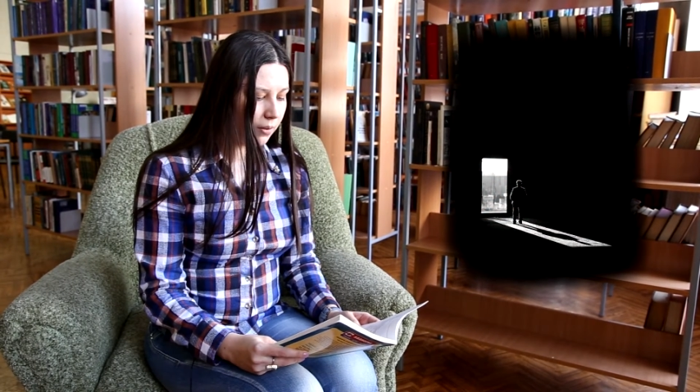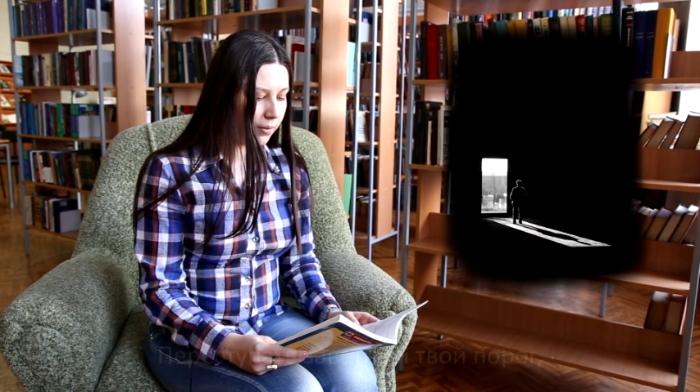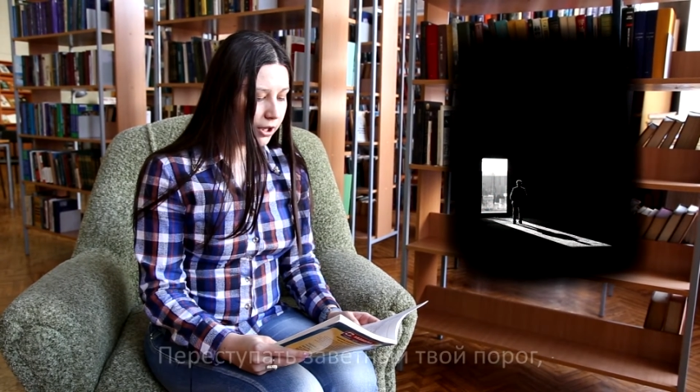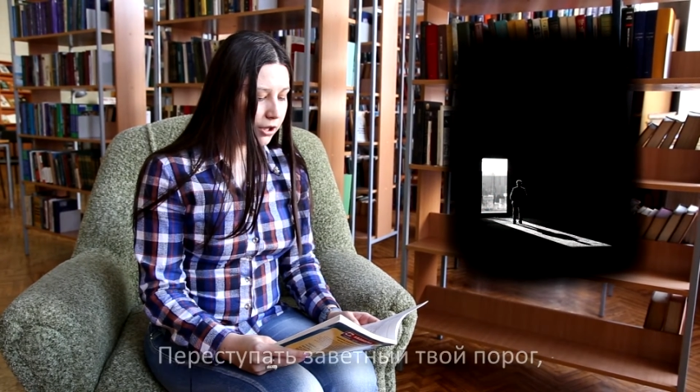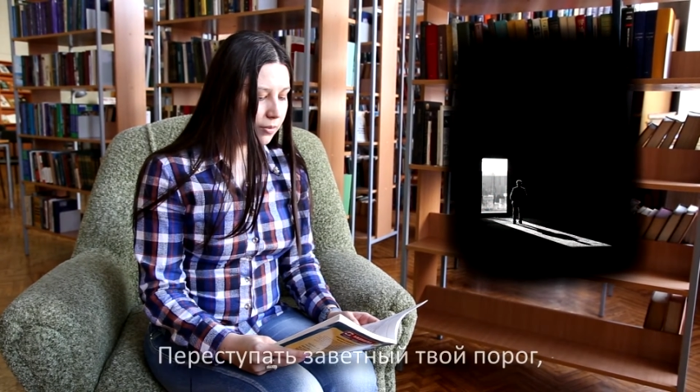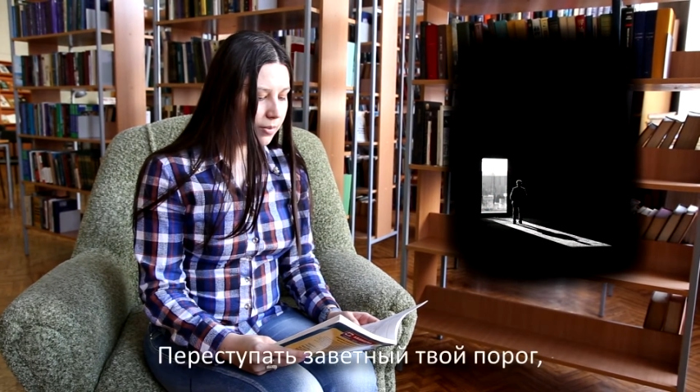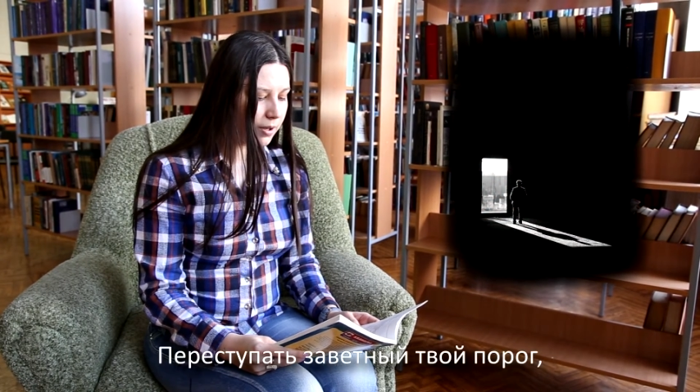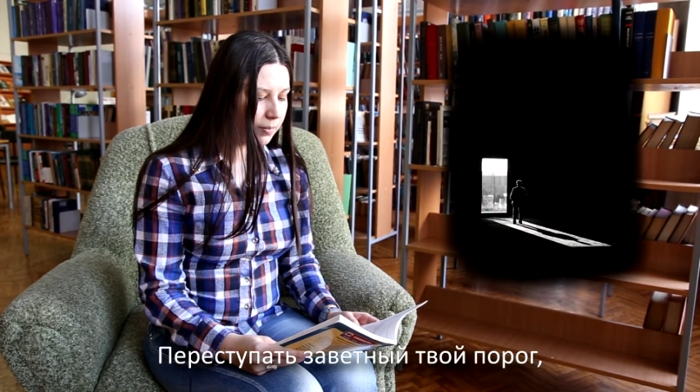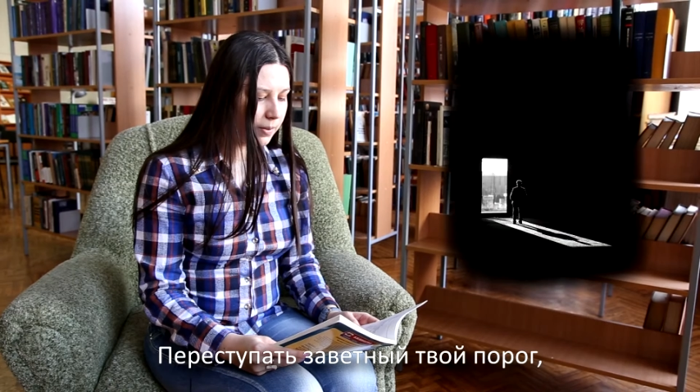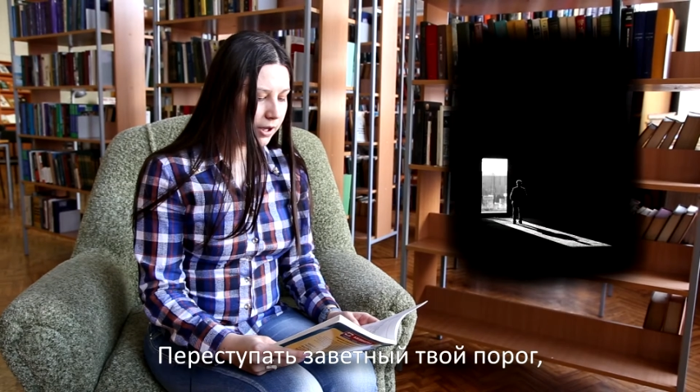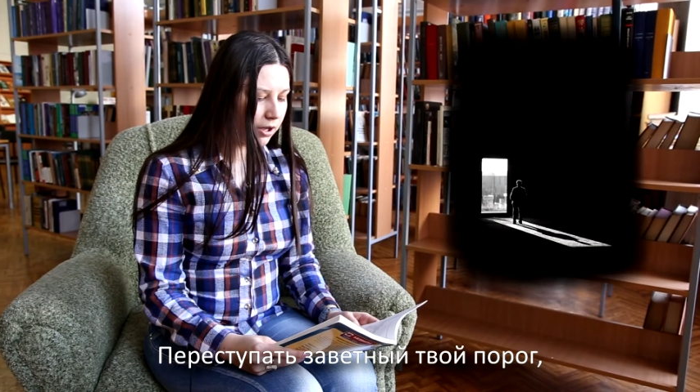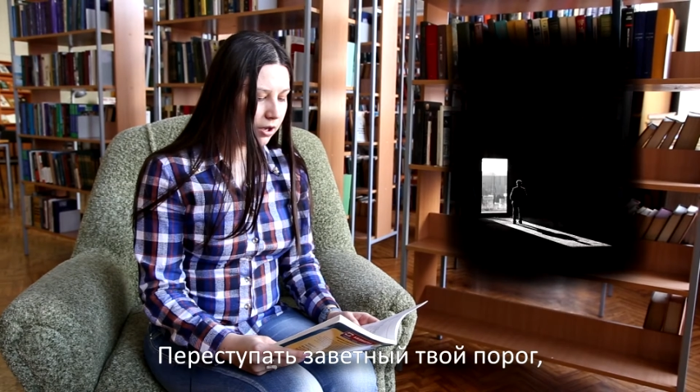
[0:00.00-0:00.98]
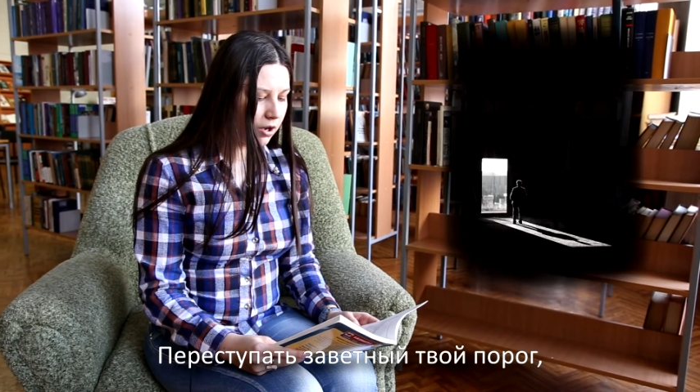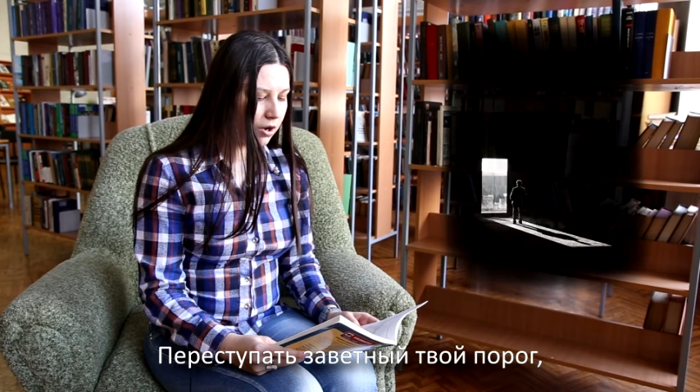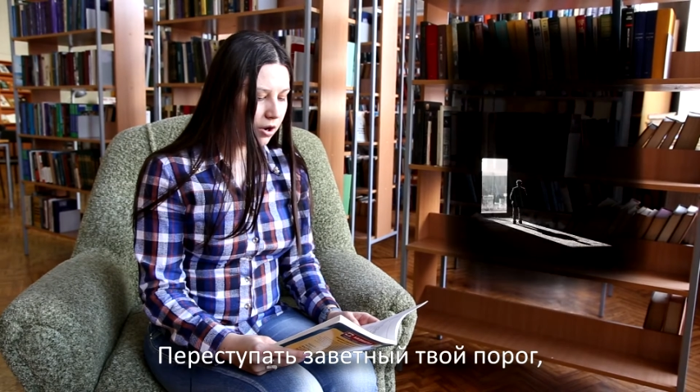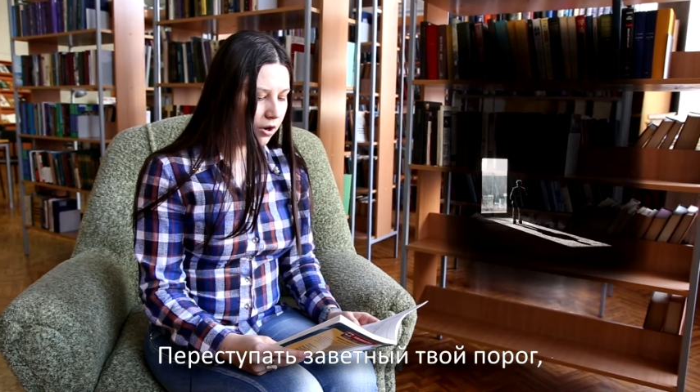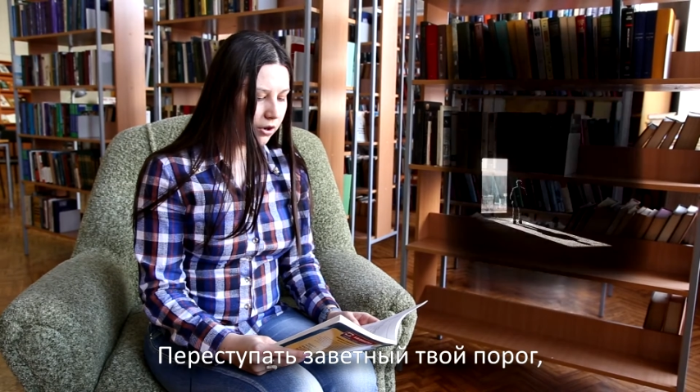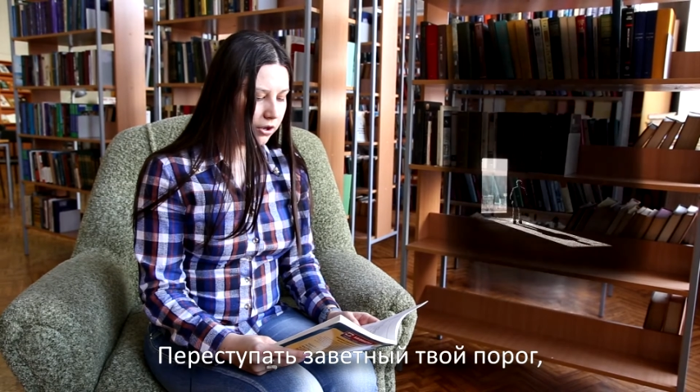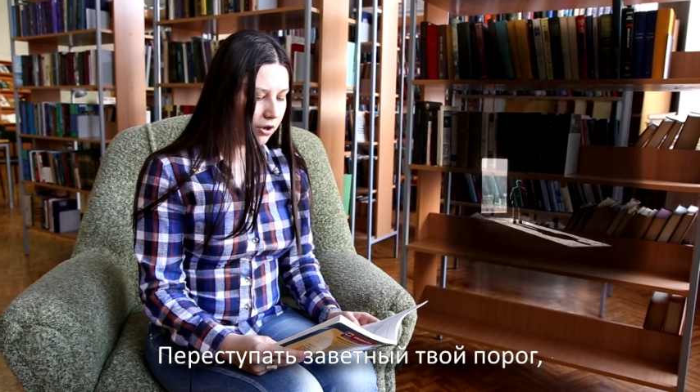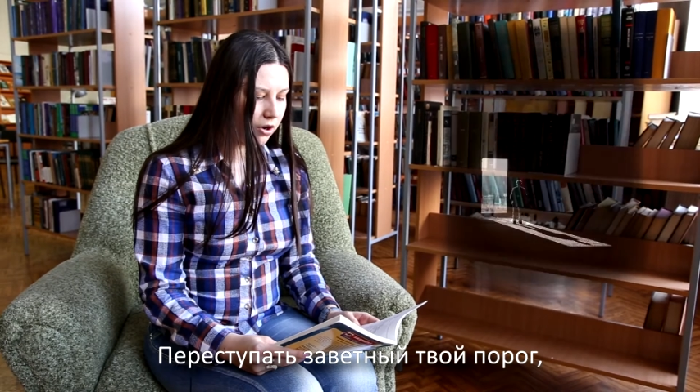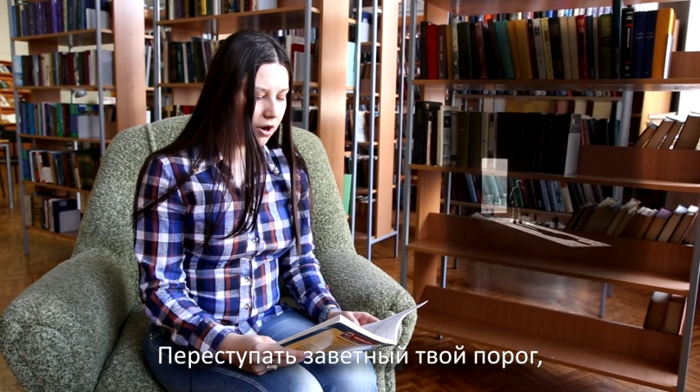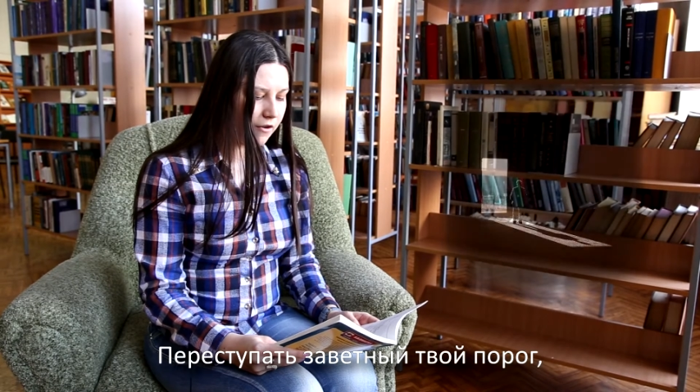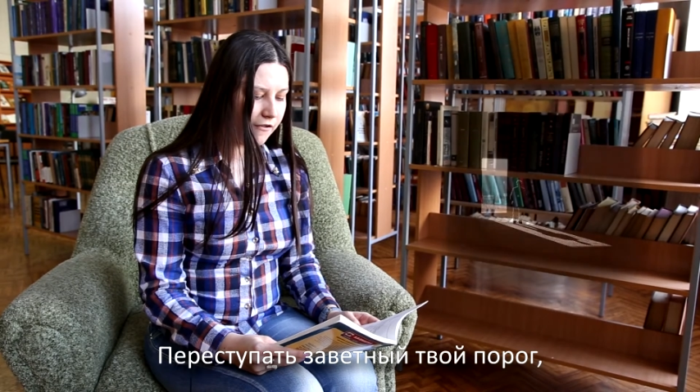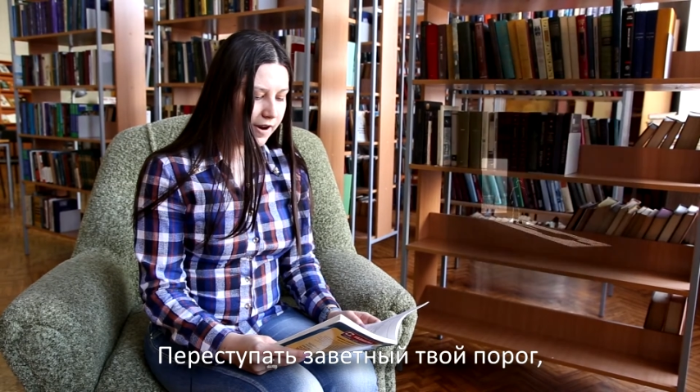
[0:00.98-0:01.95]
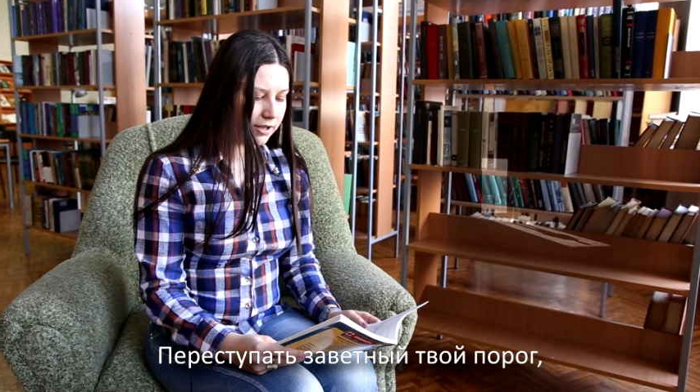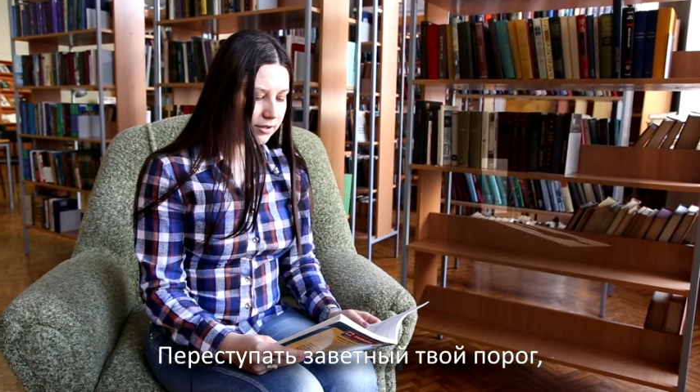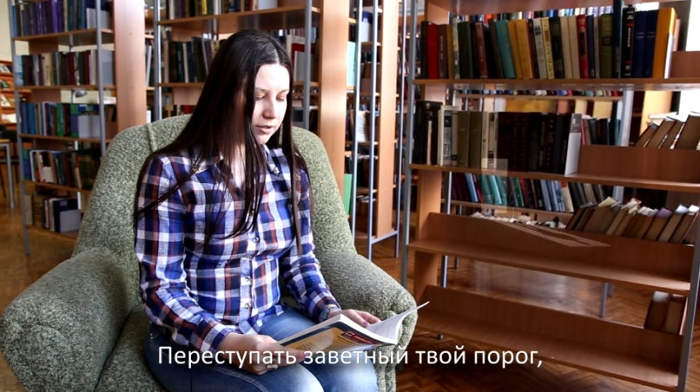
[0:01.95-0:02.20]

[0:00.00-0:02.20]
where you may be, or your affairs